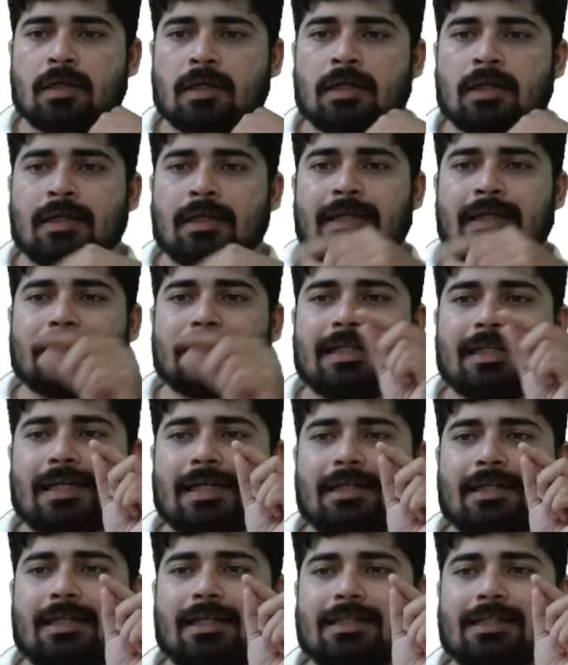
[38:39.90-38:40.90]

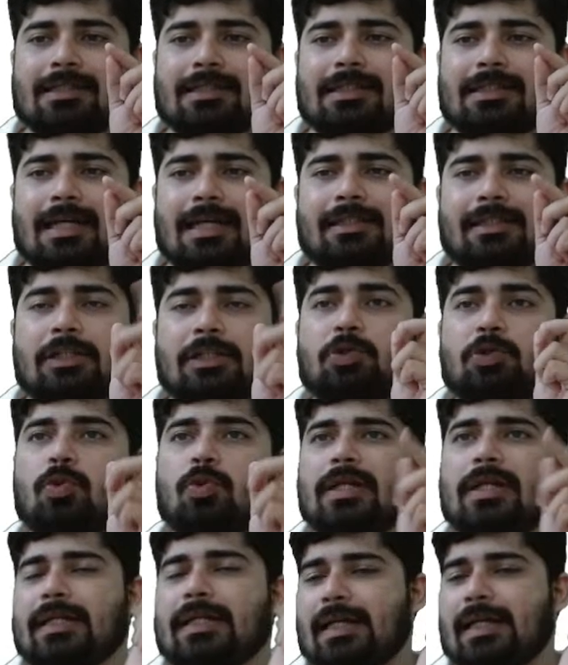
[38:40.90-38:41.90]
Let's take the
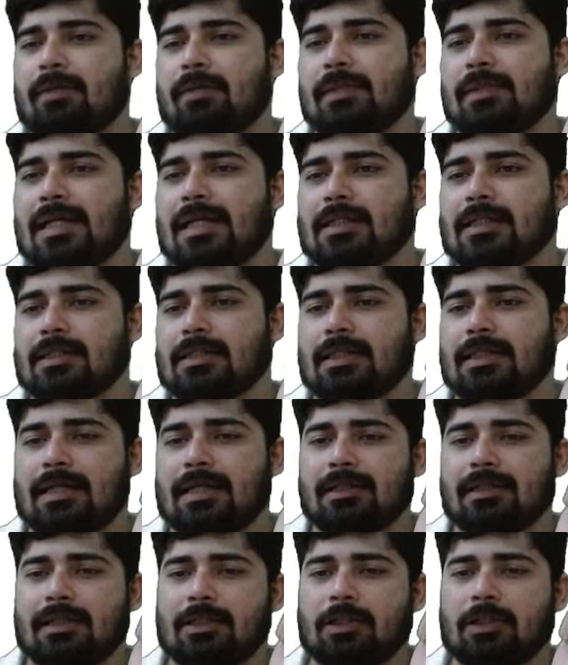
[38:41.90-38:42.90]
unit time. That is,
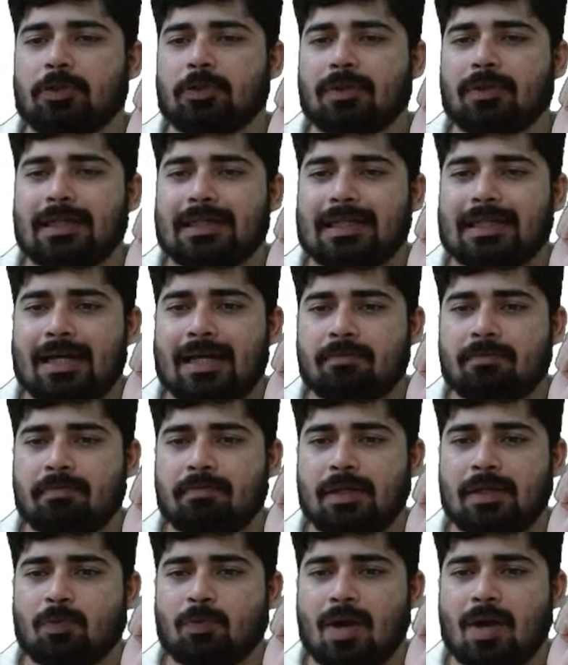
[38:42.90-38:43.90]
let that unit time
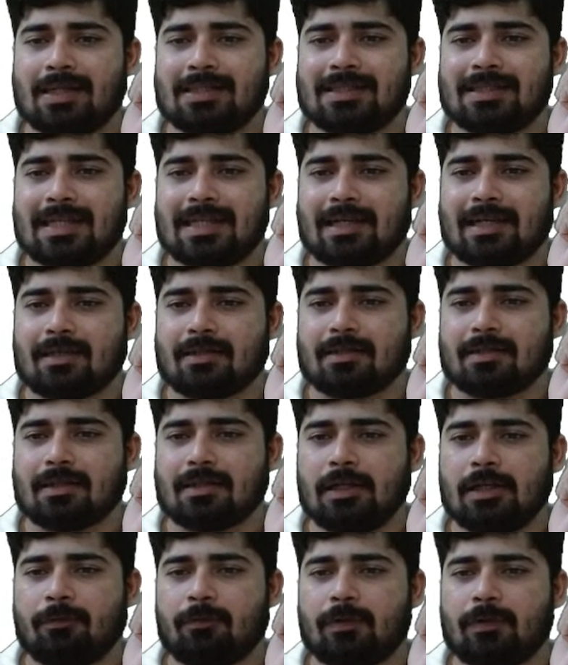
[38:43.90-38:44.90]
be 1 second.
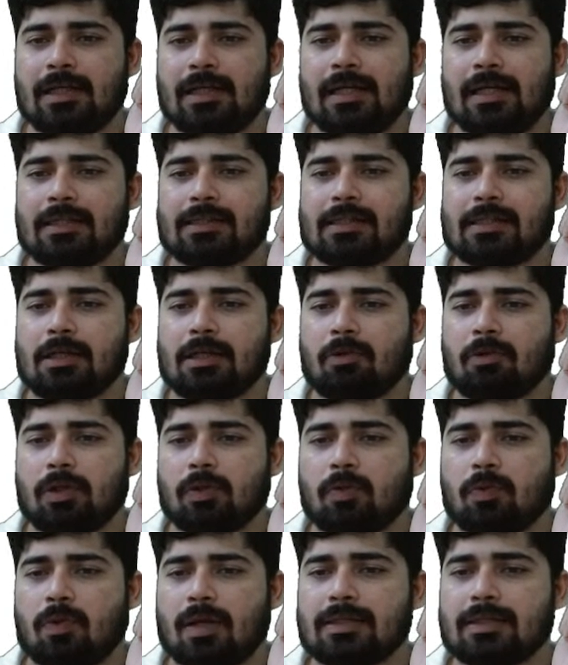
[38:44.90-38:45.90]
If t is equal
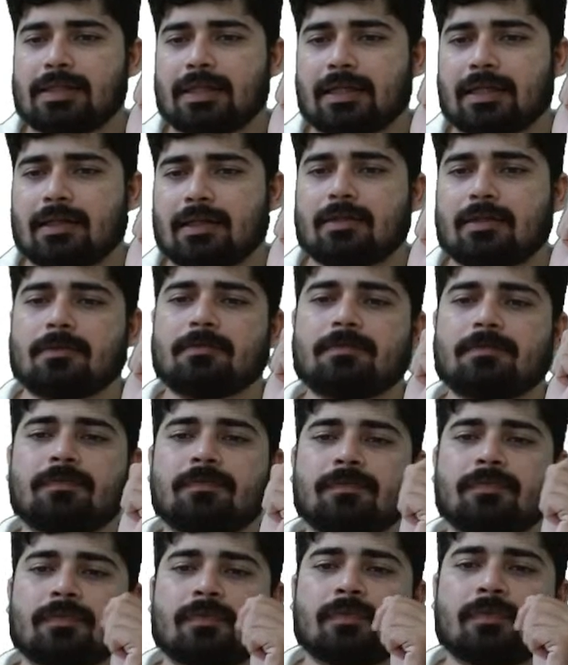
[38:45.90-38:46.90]
to 1 second.
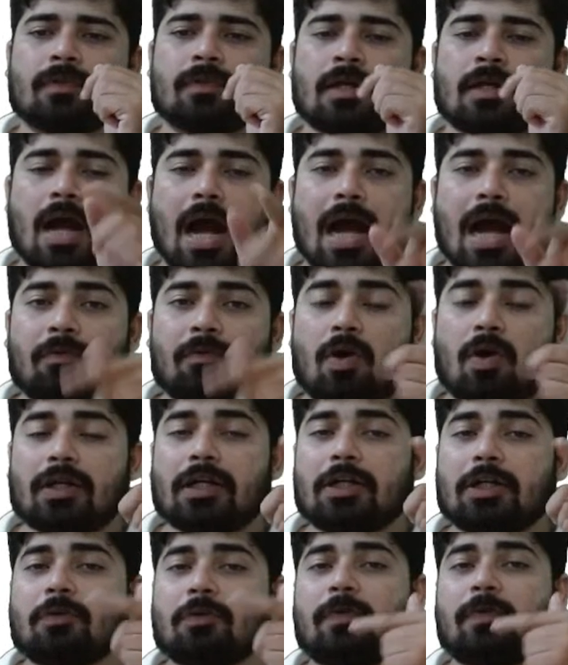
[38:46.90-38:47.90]
I
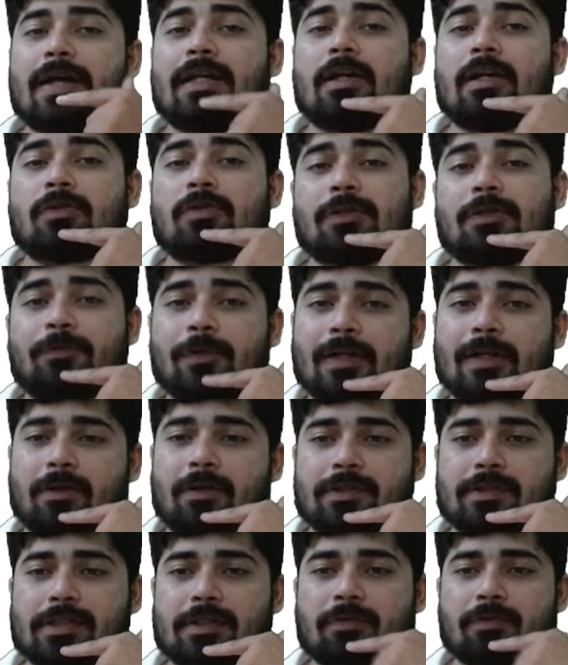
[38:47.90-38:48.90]
wanted to find out the
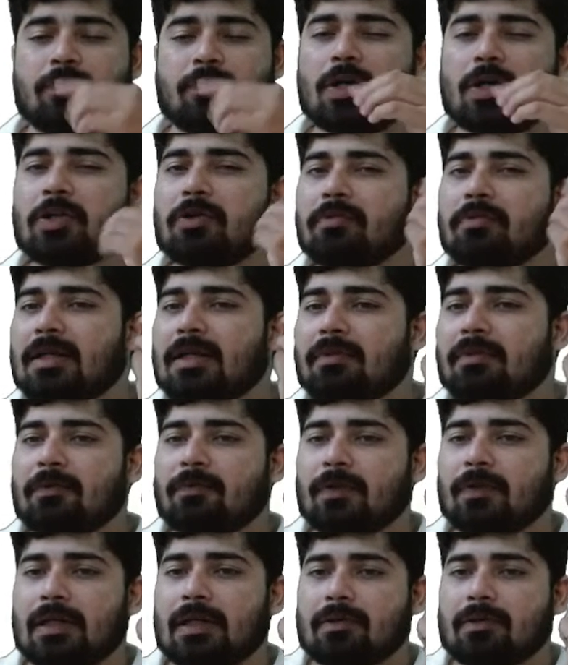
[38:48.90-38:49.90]
frequency. What do you mean by
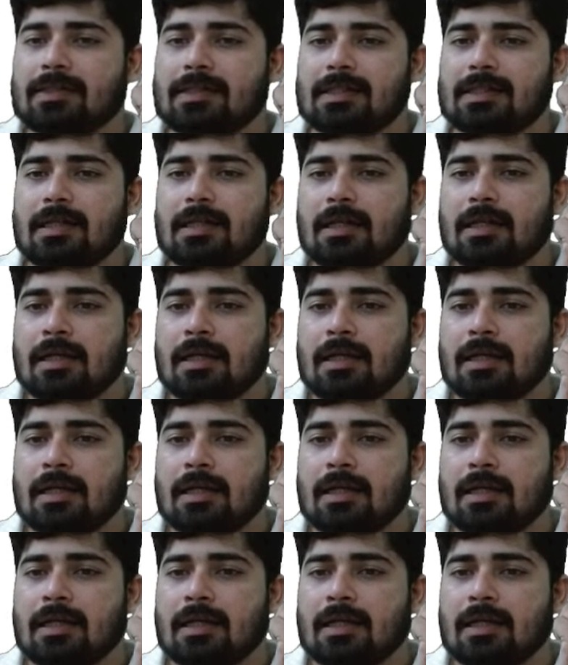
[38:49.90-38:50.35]
frequency?